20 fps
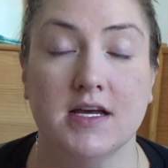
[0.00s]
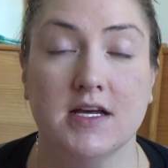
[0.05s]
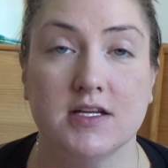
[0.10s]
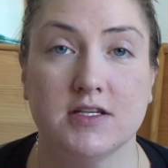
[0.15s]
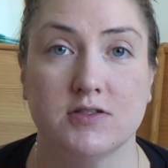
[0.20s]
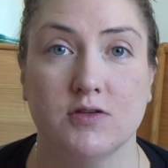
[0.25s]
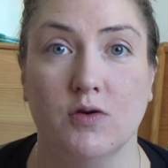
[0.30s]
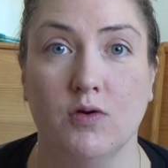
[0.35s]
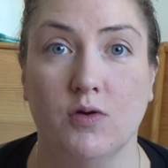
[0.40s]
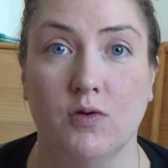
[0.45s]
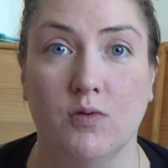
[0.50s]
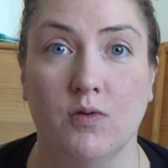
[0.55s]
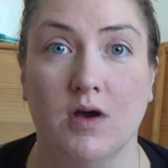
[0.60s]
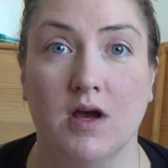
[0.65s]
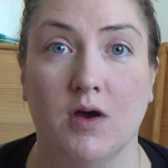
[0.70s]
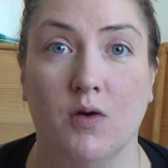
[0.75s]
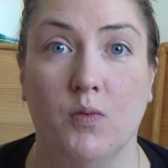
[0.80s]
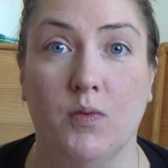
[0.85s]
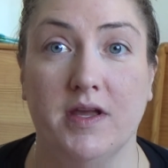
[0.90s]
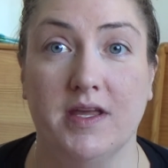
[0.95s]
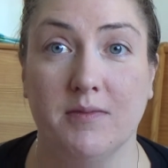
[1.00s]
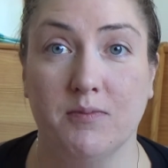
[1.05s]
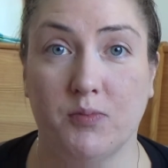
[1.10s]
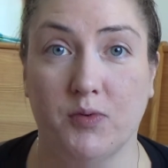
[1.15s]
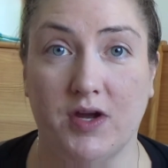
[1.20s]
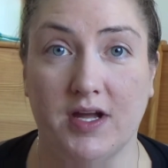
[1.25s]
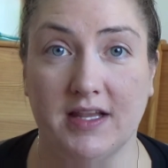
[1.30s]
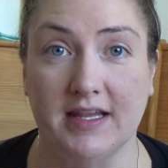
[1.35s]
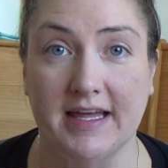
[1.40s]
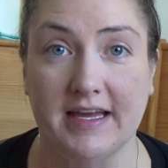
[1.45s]
So we can
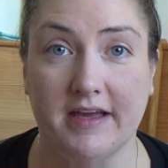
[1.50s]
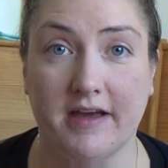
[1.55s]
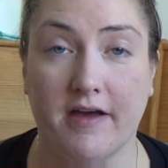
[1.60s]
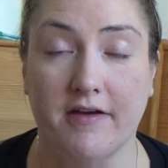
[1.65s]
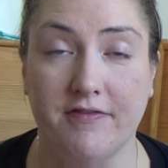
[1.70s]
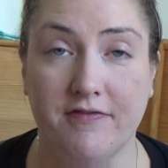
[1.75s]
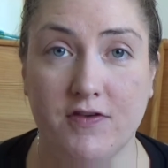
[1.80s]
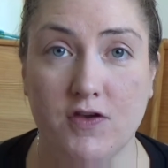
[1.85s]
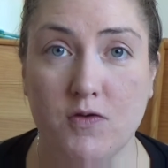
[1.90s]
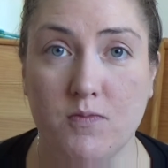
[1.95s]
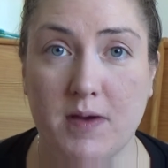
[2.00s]
bring like a few